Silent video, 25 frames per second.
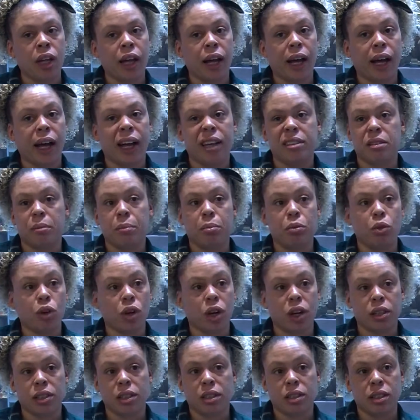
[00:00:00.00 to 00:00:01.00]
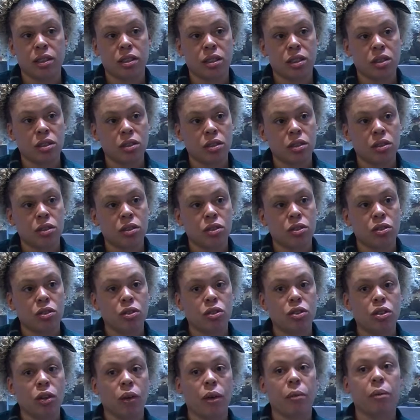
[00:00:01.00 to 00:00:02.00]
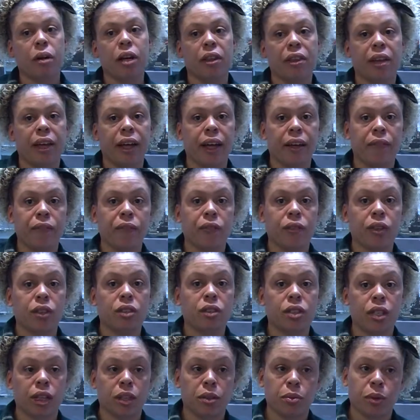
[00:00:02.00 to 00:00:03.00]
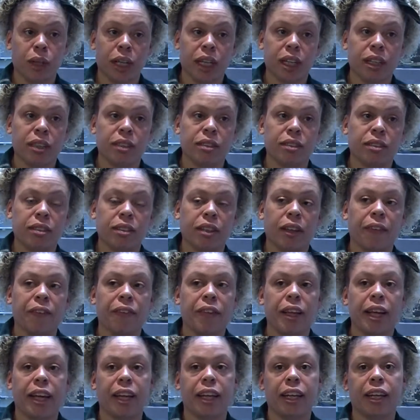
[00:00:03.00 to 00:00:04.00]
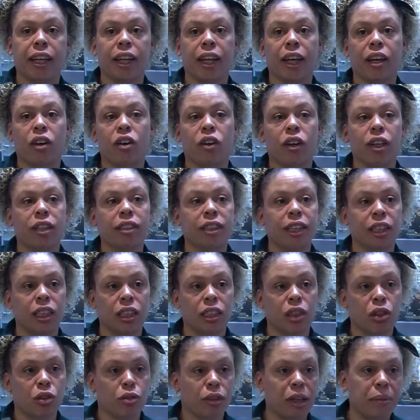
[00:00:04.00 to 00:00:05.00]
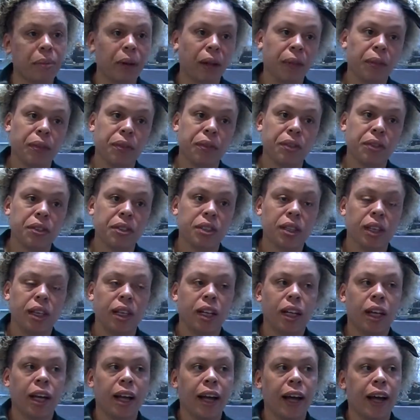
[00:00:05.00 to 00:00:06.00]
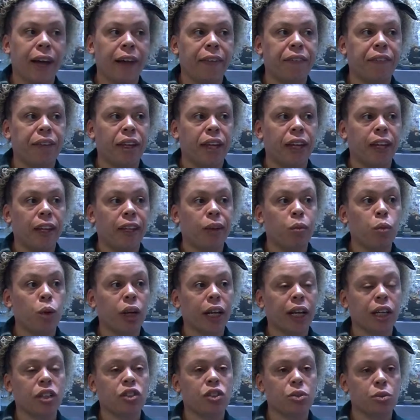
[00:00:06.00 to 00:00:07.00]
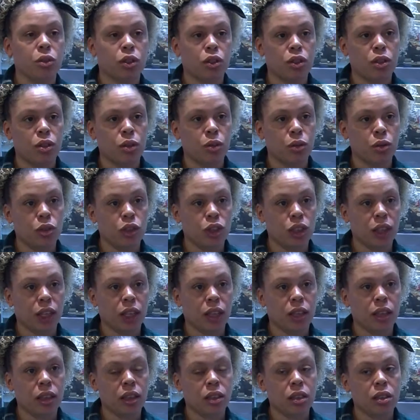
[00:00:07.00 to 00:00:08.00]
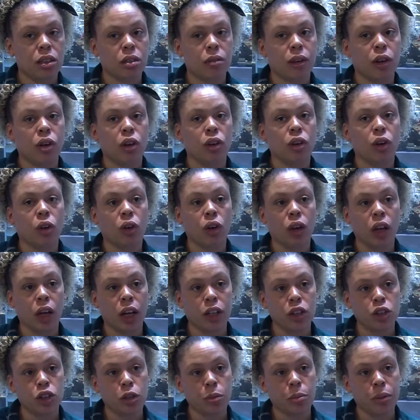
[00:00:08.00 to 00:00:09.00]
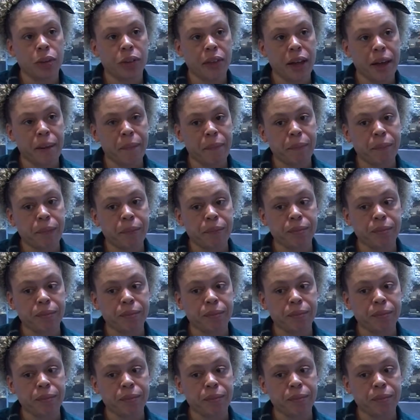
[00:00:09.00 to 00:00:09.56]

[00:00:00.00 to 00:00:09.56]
as a broadcast assistant. So I worked there for 6 weeks, and then it got extended to 3 months, and then 1Extra was just launching, so I got an online job with them